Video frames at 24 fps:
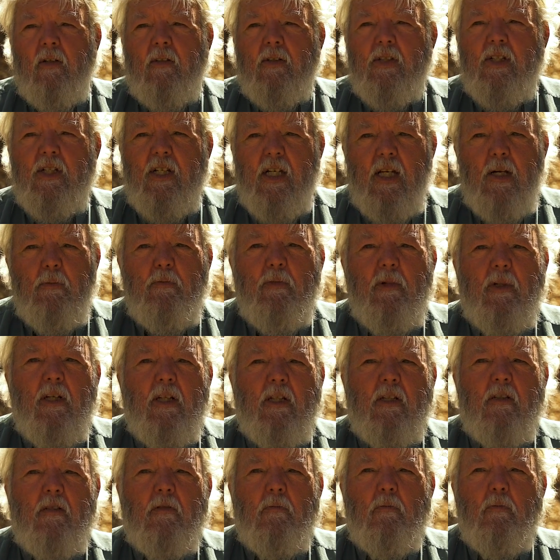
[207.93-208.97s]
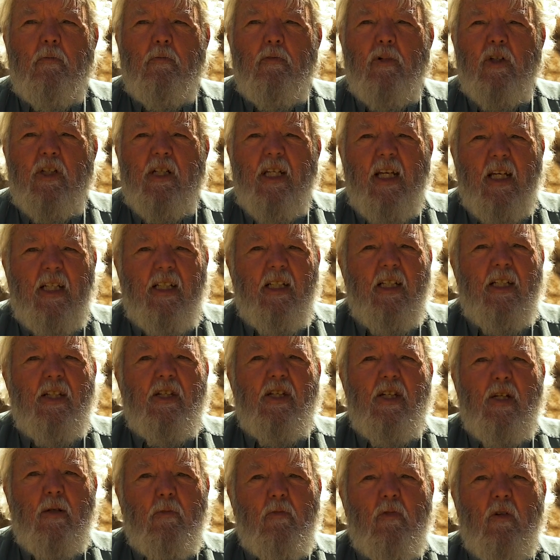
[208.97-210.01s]
step in
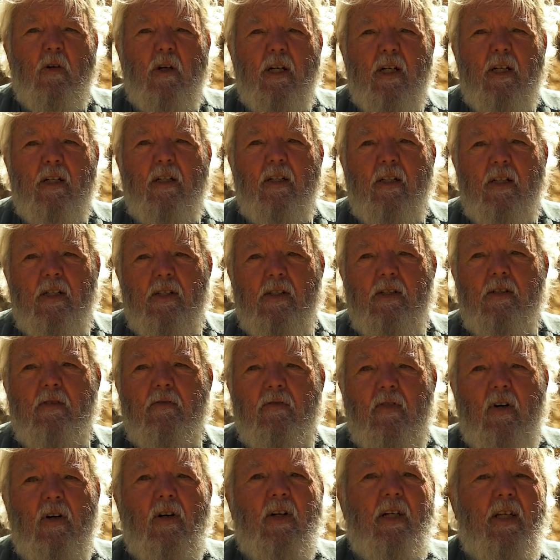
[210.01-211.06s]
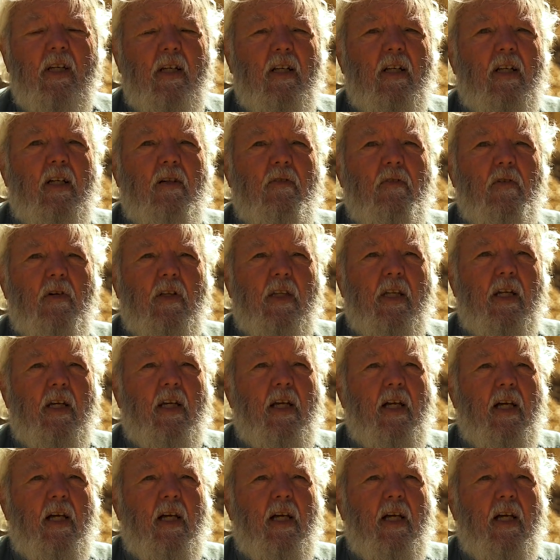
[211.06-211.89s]
protecting somewhere is falling in love with it.